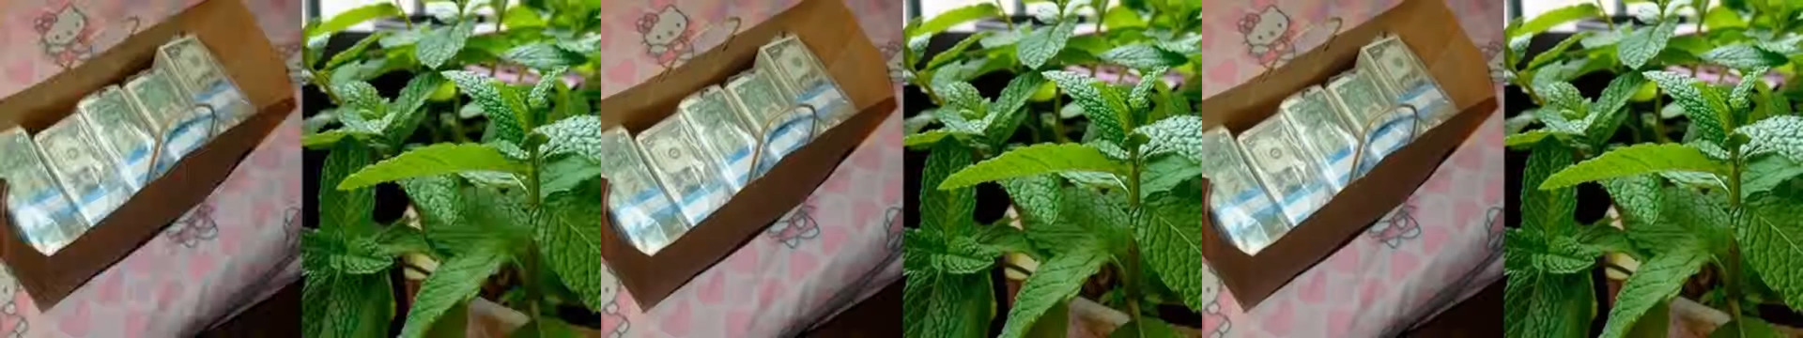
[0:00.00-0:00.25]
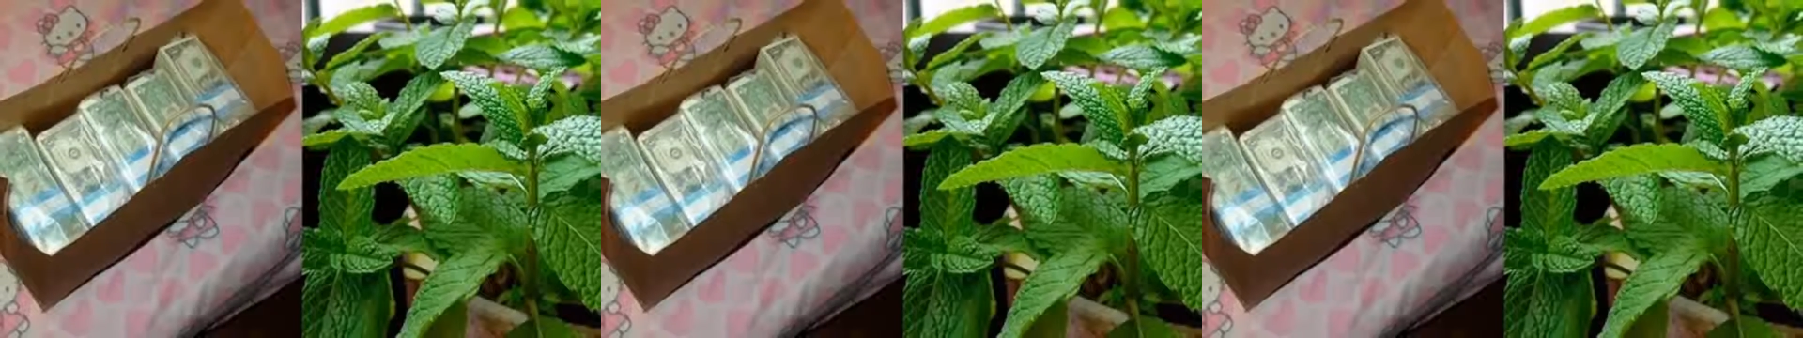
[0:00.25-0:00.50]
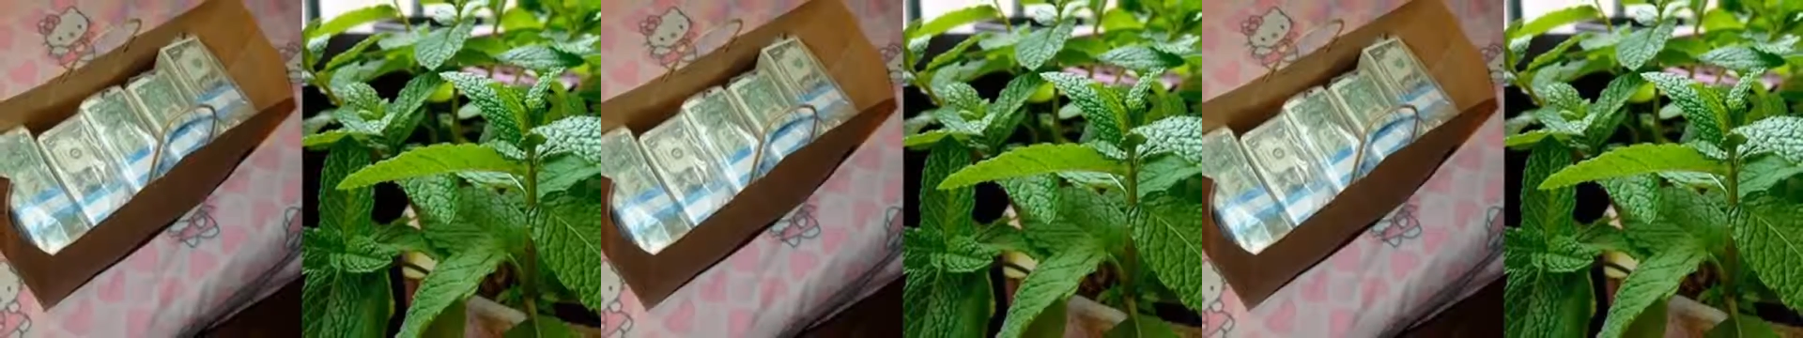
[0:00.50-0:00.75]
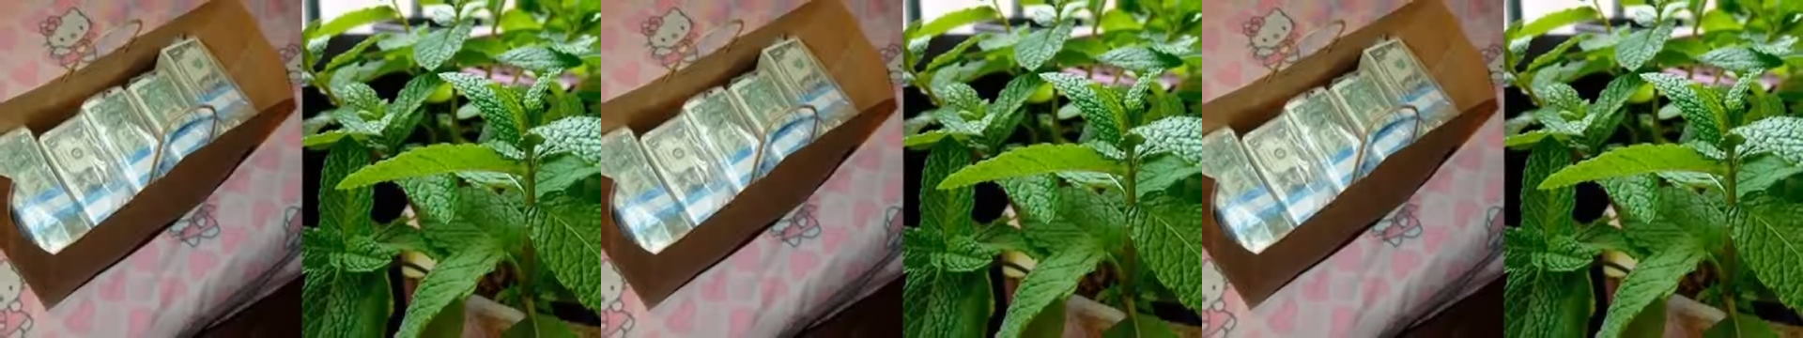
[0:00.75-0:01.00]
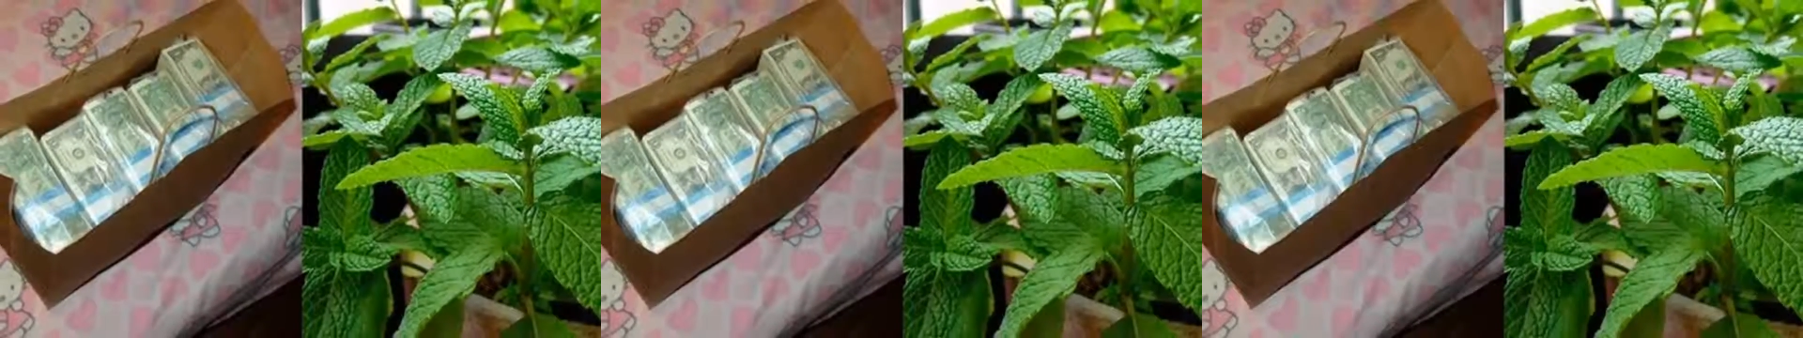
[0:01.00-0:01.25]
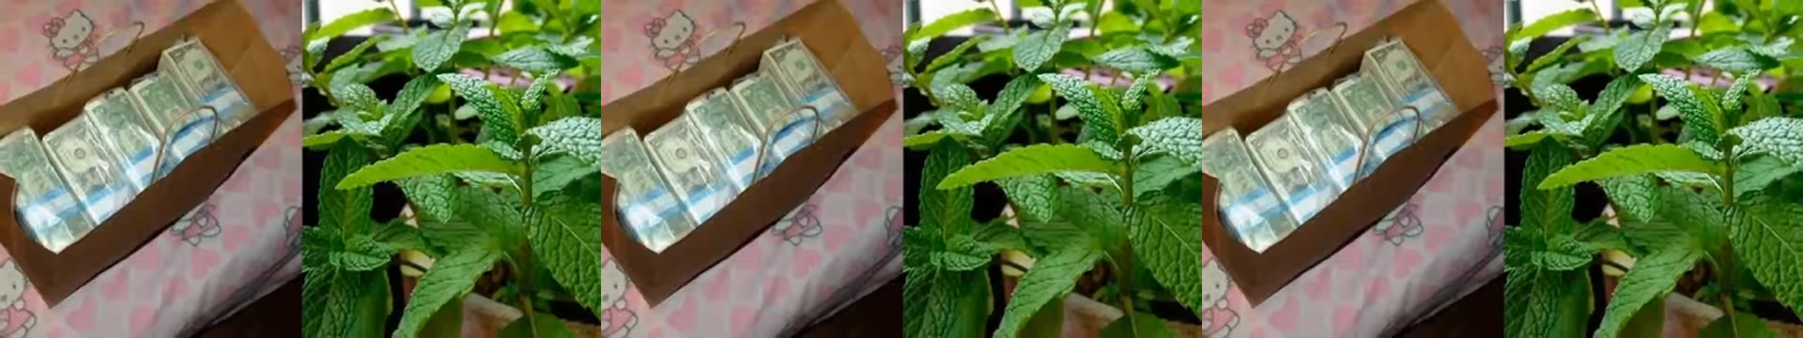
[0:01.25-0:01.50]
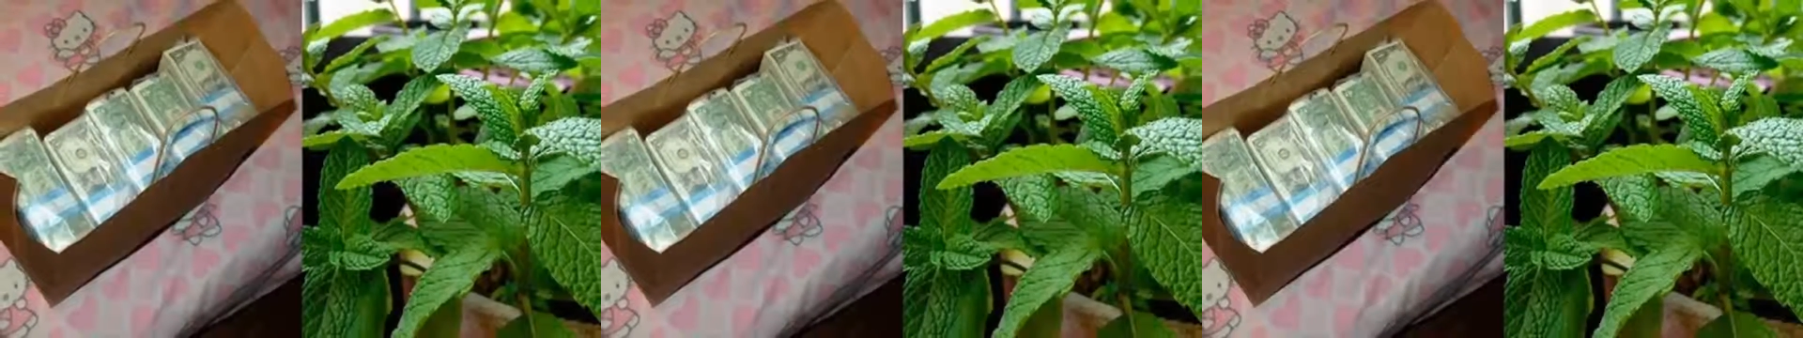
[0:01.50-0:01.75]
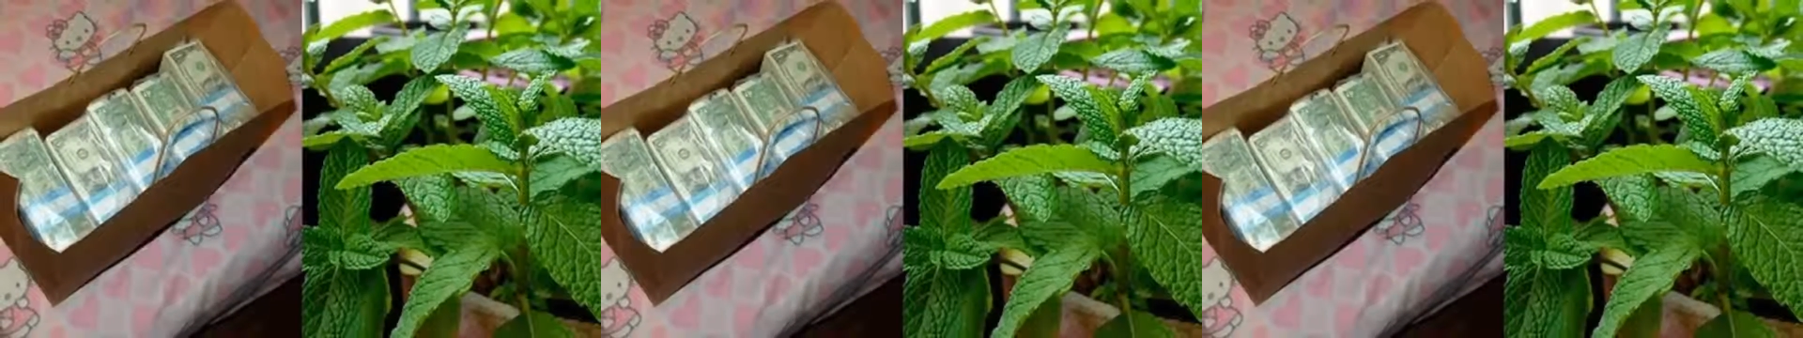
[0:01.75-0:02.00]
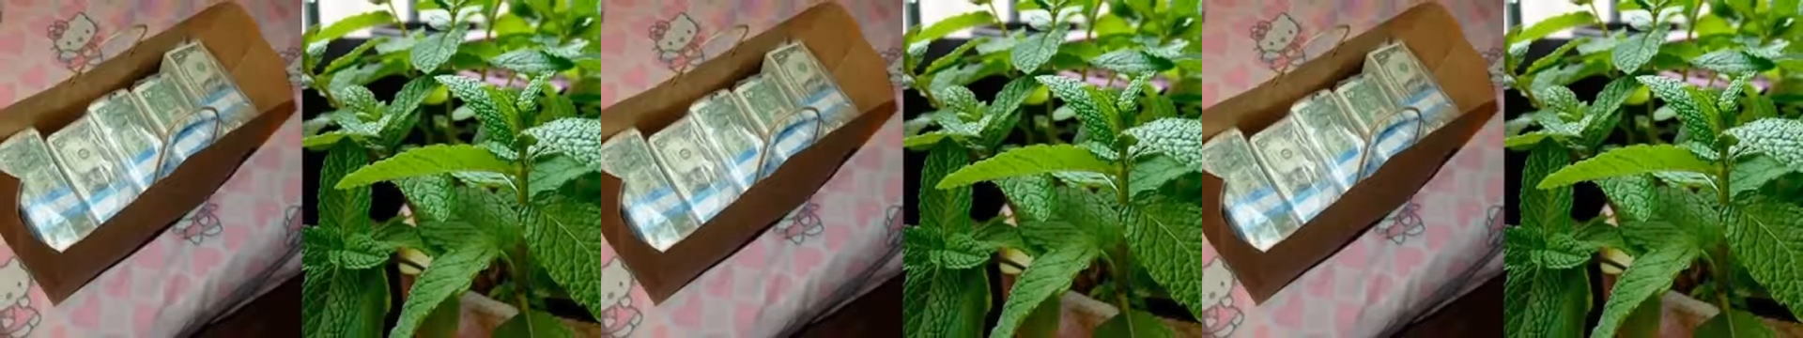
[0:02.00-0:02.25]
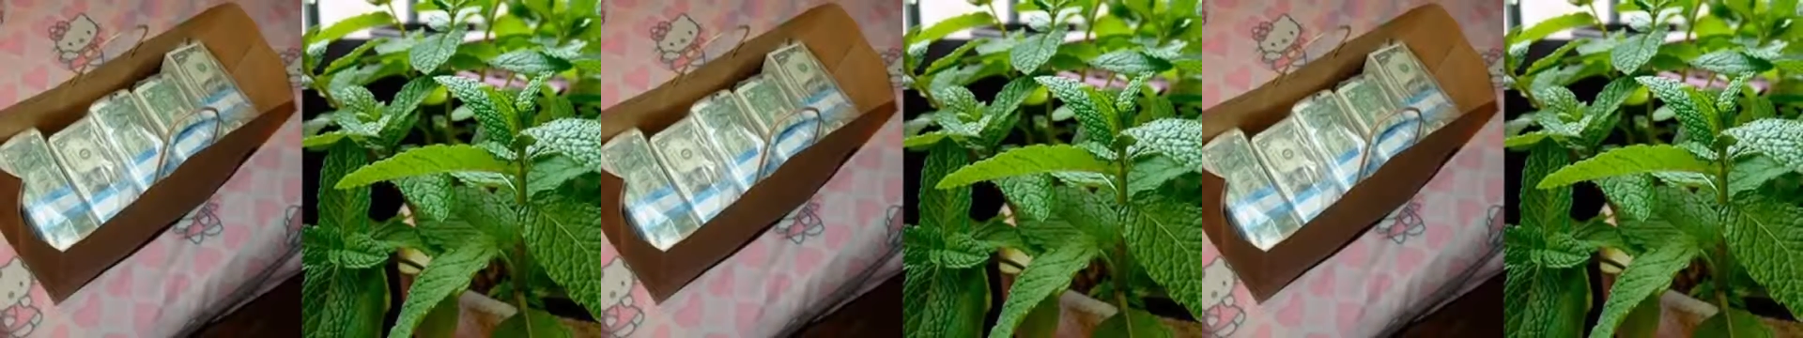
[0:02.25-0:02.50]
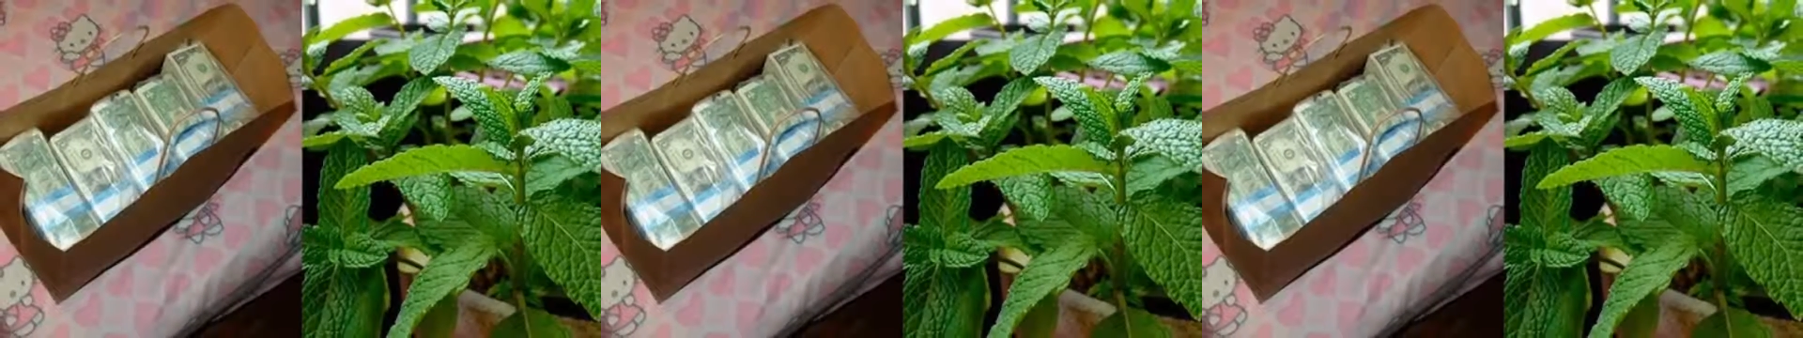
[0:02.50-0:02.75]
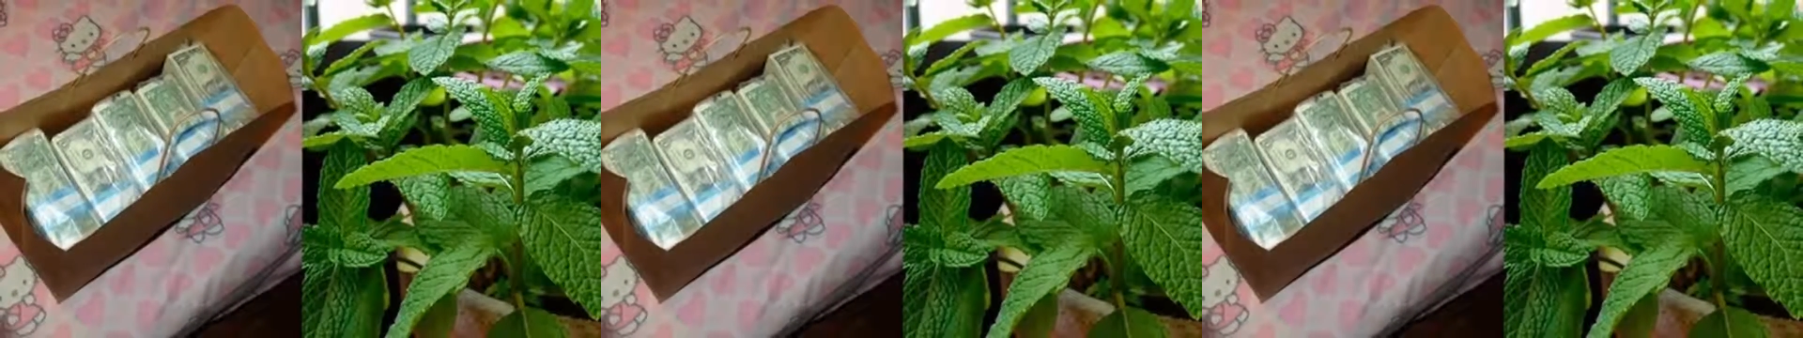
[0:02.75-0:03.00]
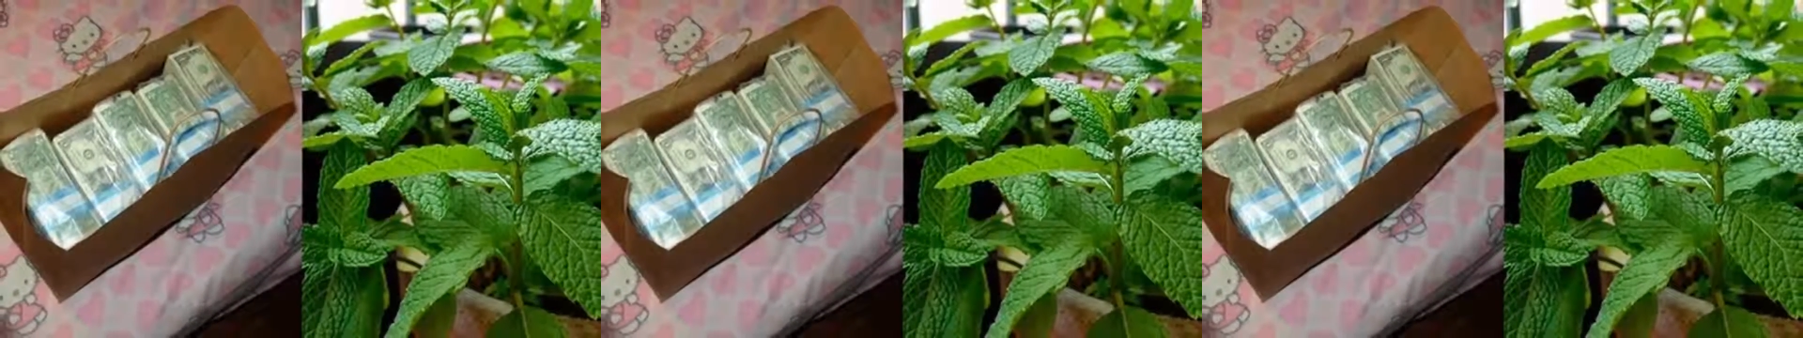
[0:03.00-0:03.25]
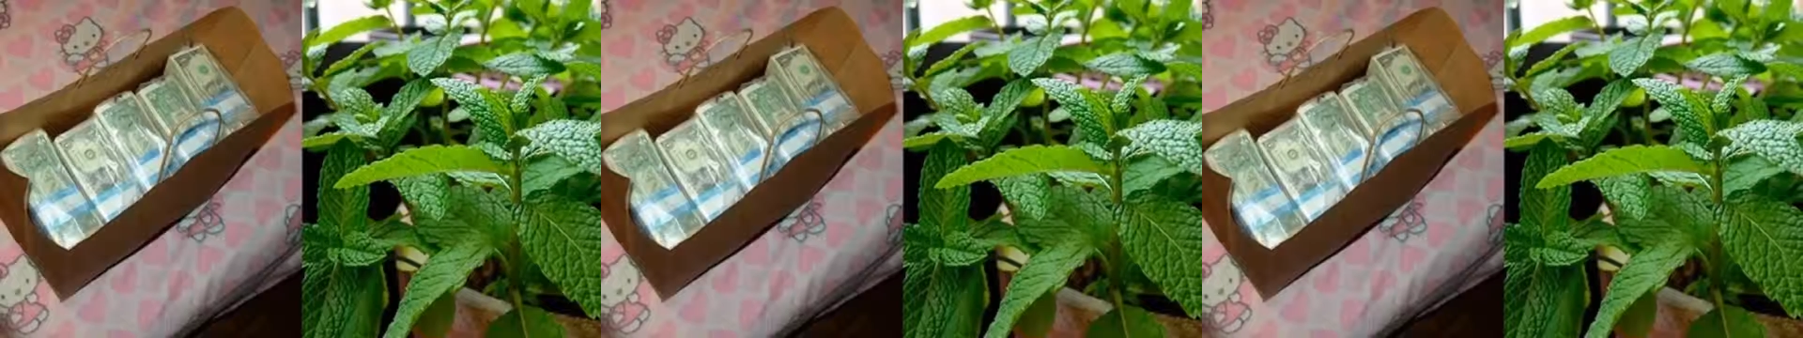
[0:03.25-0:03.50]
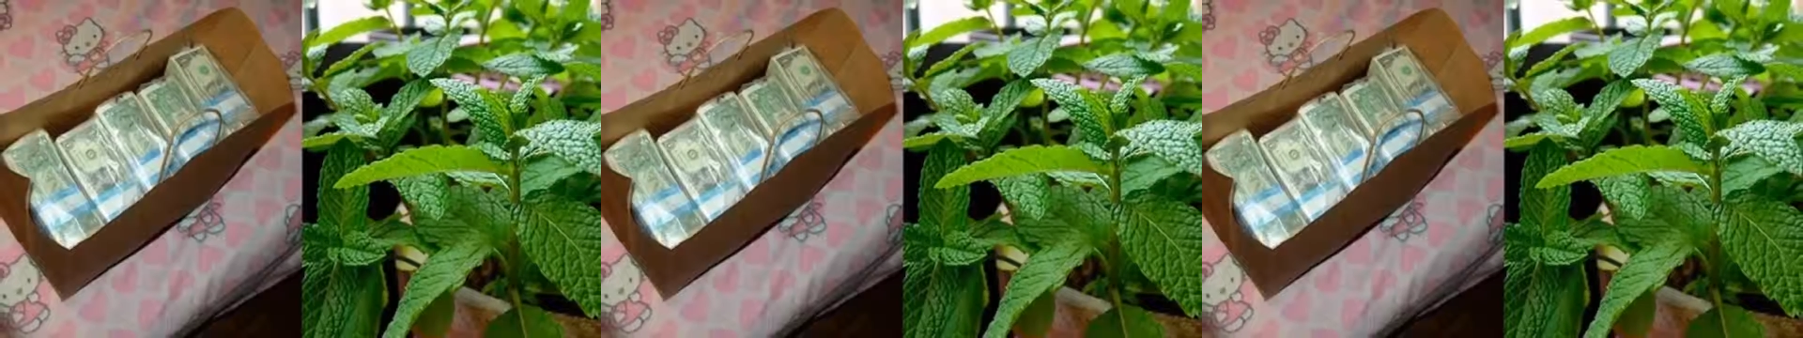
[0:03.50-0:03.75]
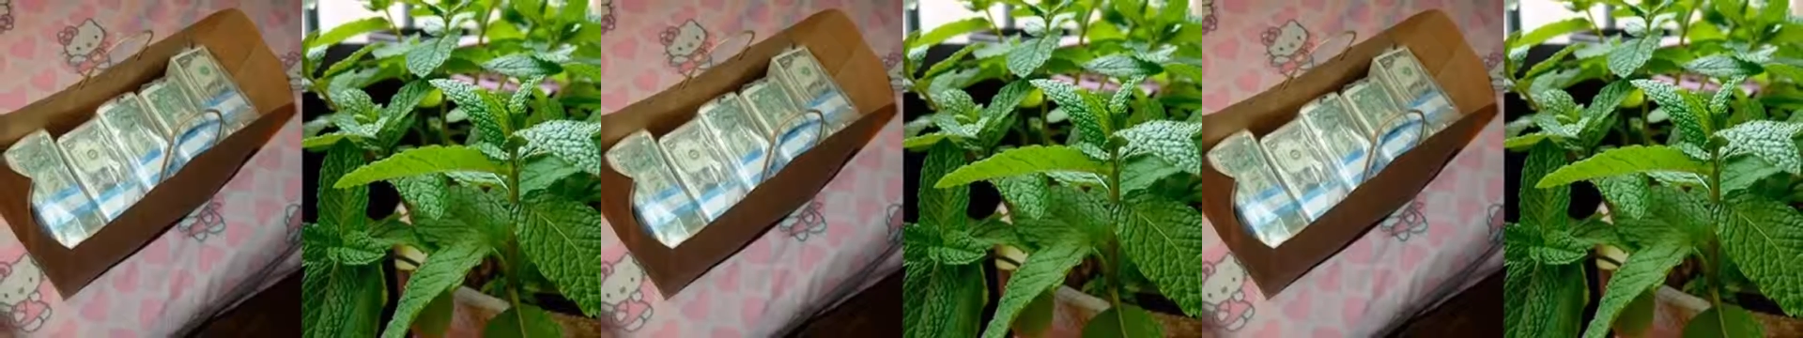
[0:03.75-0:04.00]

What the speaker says: No face is visible, so there are no lips to read.